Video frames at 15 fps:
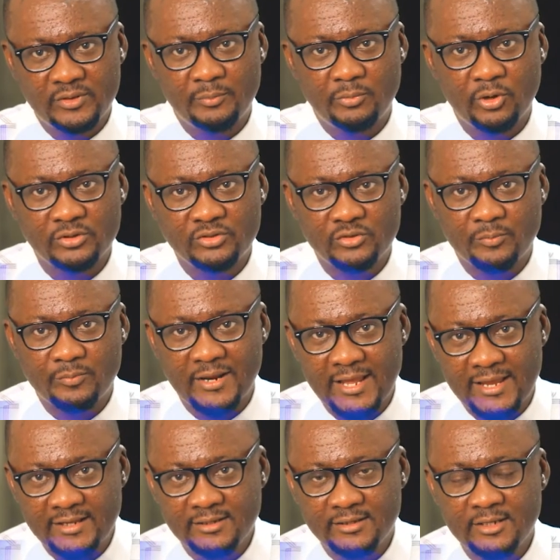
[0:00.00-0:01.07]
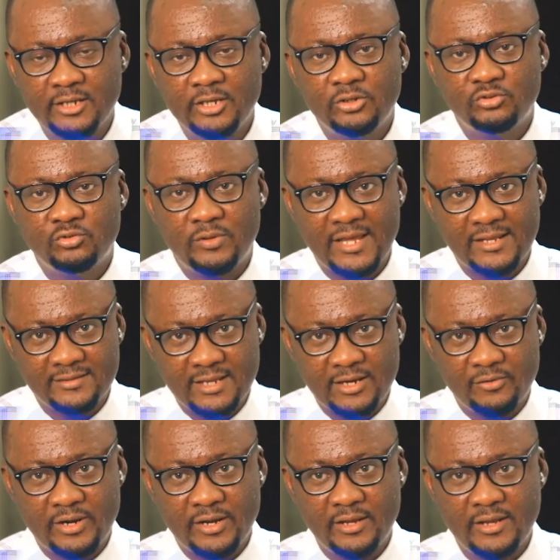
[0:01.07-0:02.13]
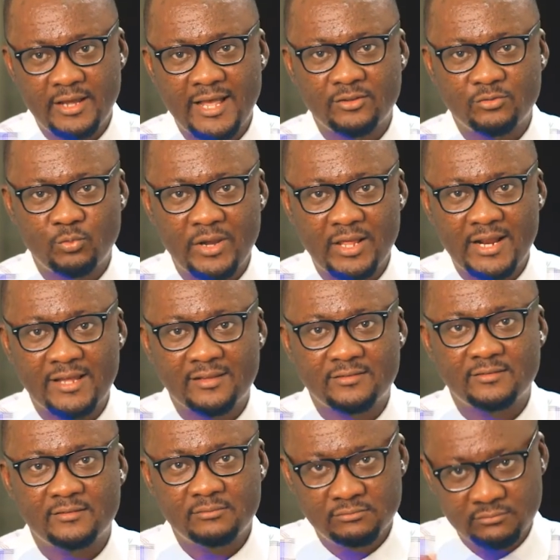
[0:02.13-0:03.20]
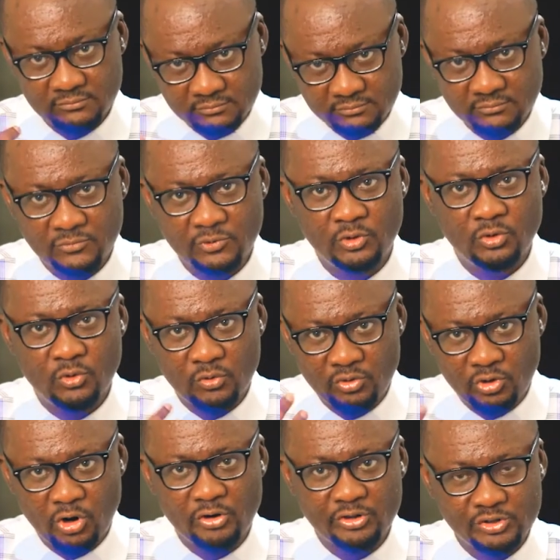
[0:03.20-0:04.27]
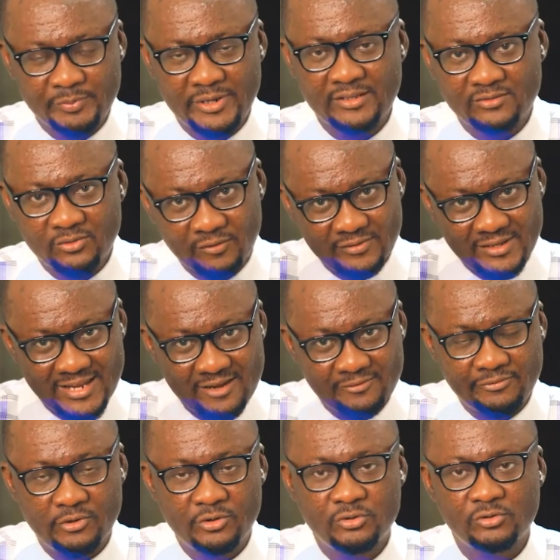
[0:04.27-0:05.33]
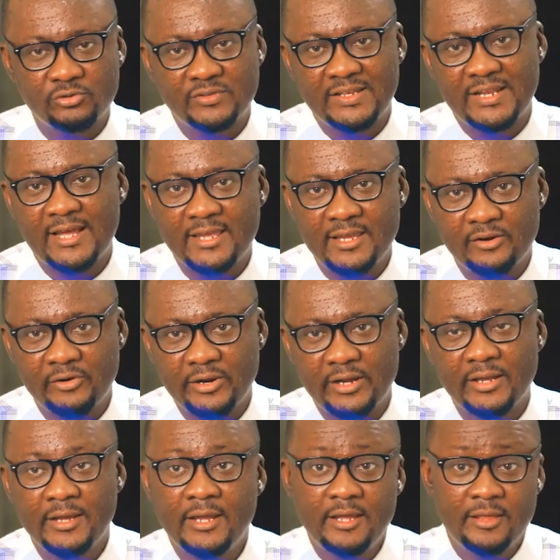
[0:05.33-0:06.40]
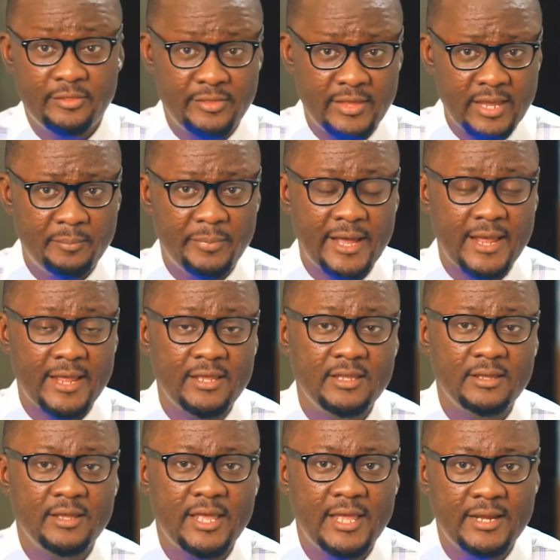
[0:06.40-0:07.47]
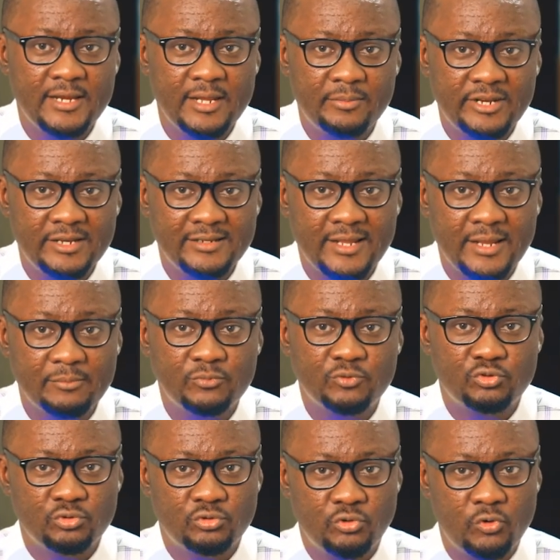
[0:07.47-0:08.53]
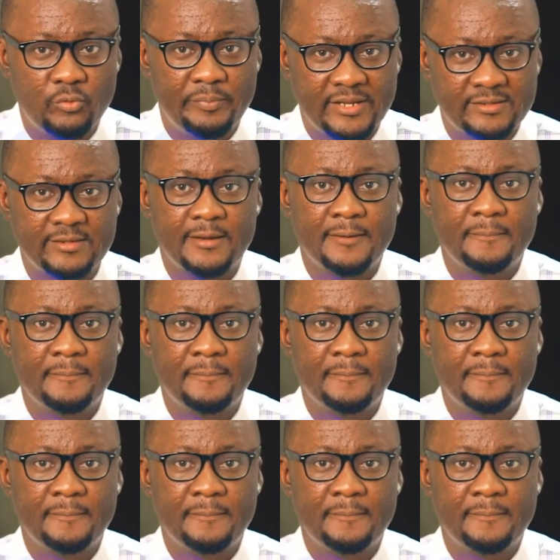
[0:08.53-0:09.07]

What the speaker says: the blood supply to that area, as well as nourishment of the hair follicles in that area, thereby enabling them to grow better.